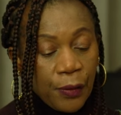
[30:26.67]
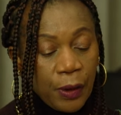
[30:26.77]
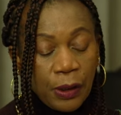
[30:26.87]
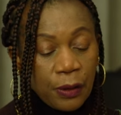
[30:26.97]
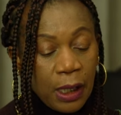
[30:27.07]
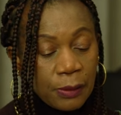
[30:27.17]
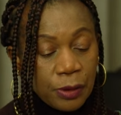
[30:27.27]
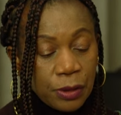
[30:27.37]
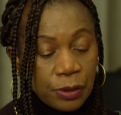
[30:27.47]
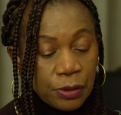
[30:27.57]
when you
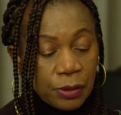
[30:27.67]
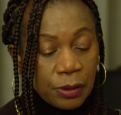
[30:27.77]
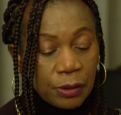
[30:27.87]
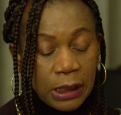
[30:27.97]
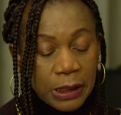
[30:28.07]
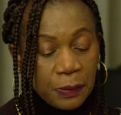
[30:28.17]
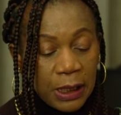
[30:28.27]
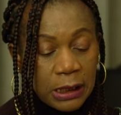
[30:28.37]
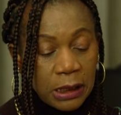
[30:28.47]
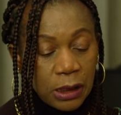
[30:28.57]
come to these
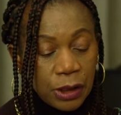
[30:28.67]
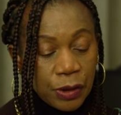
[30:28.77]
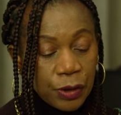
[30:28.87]
places,